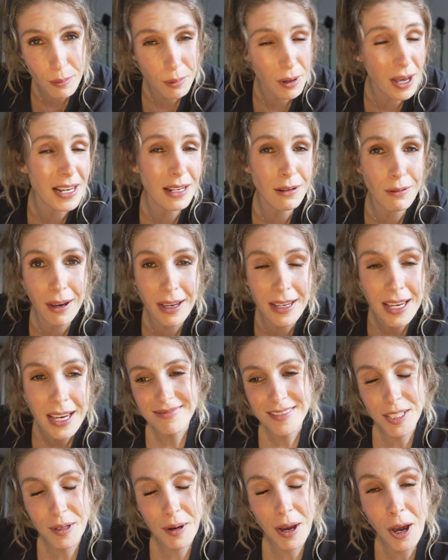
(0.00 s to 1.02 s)
But anyway,
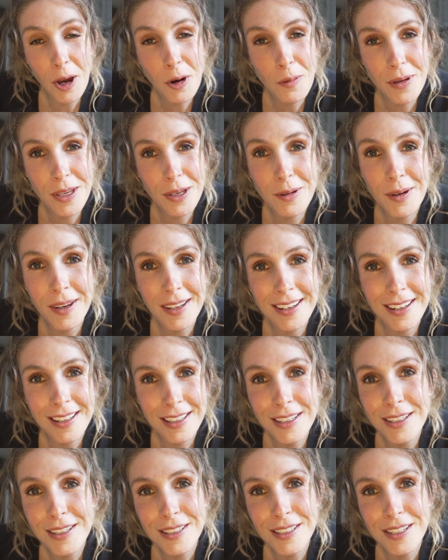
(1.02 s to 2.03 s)
so I hope you can
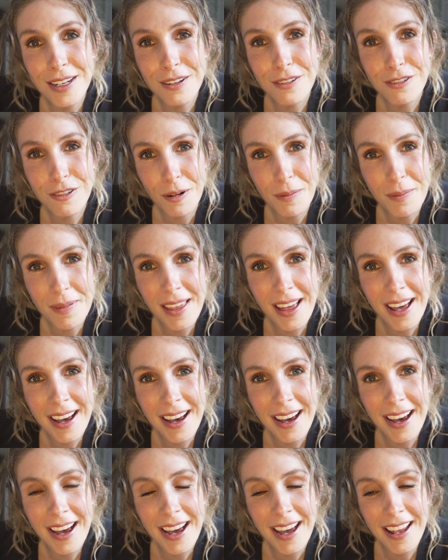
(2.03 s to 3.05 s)
learn from
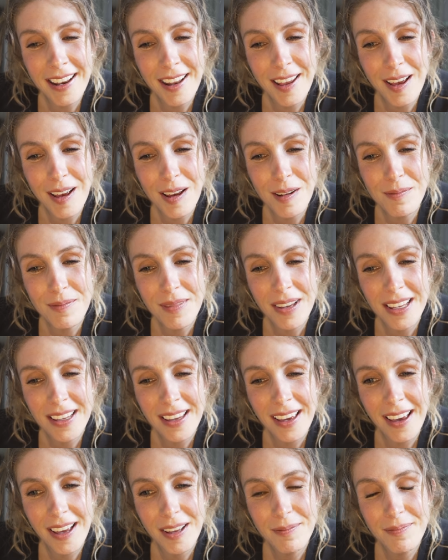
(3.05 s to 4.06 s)
that. And
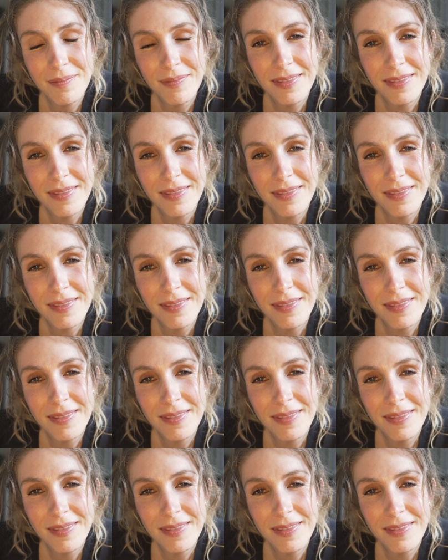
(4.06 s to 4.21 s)
yeah.